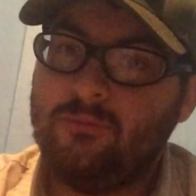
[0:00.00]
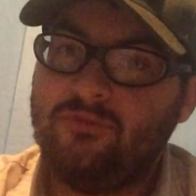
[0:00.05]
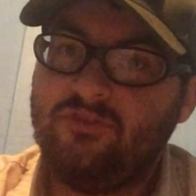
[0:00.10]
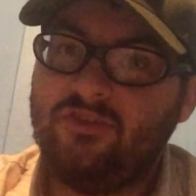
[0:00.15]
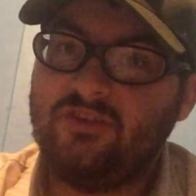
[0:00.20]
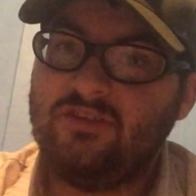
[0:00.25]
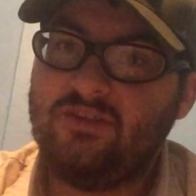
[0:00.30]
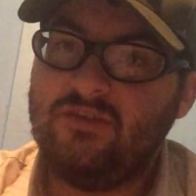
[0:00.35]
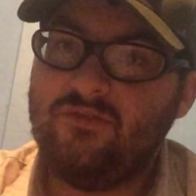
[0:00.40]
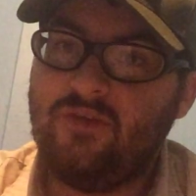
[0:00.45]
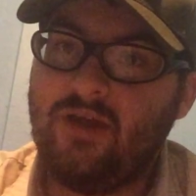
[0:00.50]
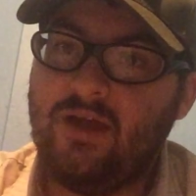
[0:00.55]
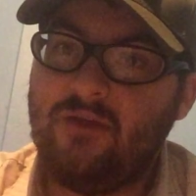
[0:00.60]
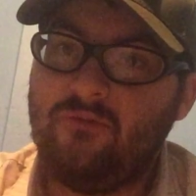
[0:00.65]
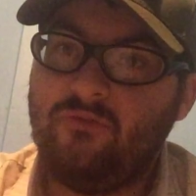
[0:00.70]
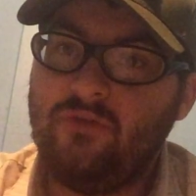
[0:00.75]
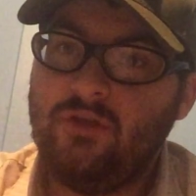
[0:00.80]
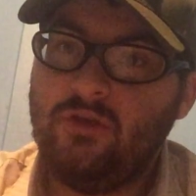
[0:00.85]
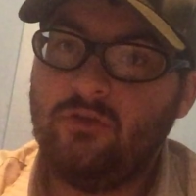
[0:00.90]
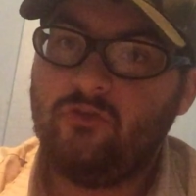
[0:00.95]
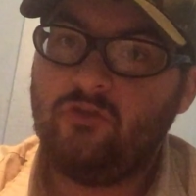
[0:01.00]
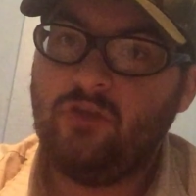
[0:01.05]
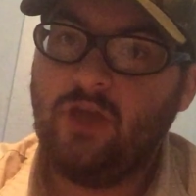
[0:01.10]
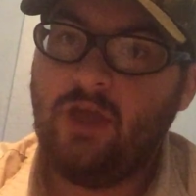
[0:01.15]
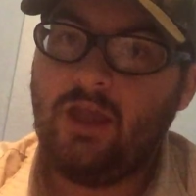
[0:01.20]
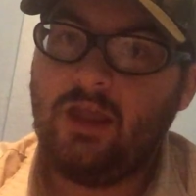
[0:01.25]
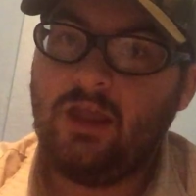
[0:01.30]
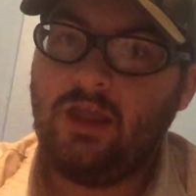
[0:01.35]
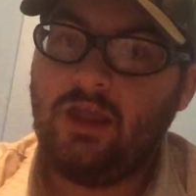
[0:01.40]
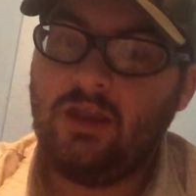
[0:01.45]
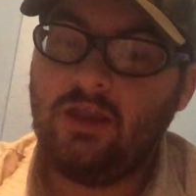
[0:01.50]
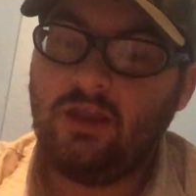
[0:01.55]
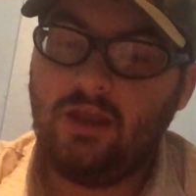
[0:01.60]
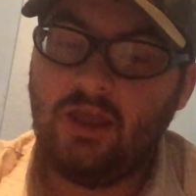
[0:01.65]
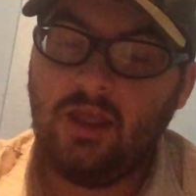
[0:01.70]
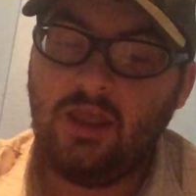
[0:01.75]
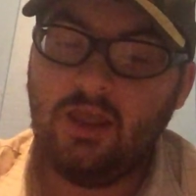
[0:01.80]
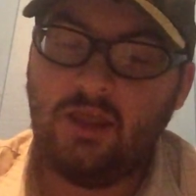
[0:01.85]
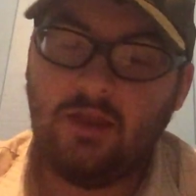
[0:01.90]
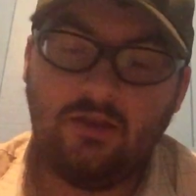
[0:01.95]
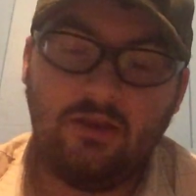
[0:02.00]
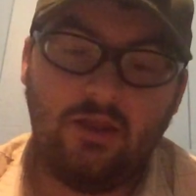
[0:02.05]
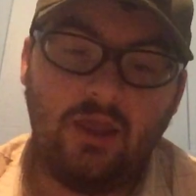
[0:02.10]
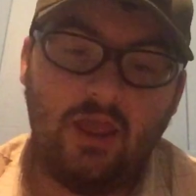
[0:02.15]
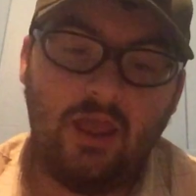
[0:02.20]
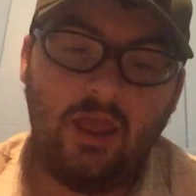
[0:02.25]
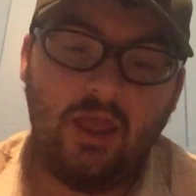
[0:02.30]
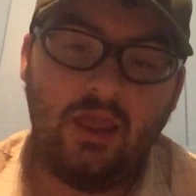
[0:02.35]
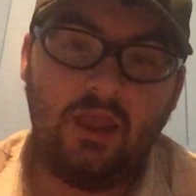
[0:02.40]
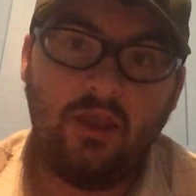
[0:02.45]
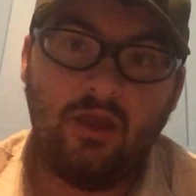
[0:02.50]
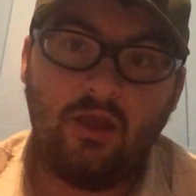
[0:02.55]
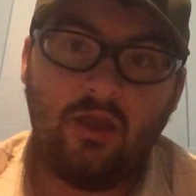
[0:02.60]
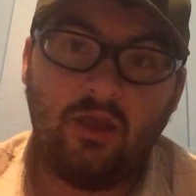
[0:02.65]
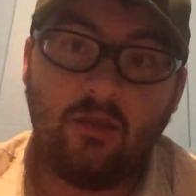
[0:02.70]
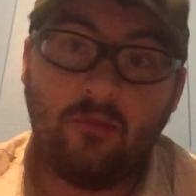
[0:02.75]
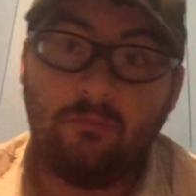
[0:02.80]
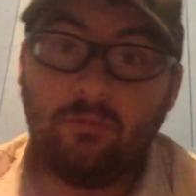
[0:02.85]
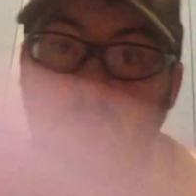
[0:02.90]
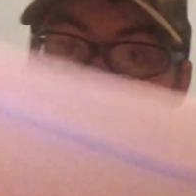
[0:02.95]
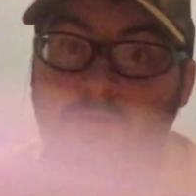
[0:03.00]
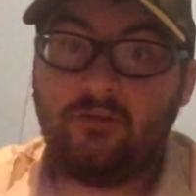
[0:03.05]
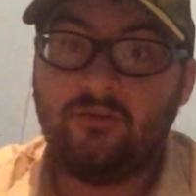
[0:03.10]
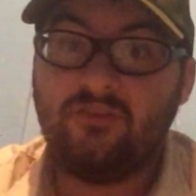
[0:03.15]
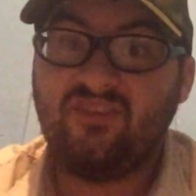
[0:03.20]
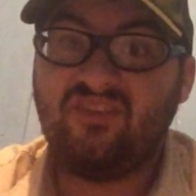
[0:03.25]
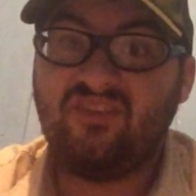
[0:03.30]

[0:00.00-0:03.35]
M65 field jacket and a complete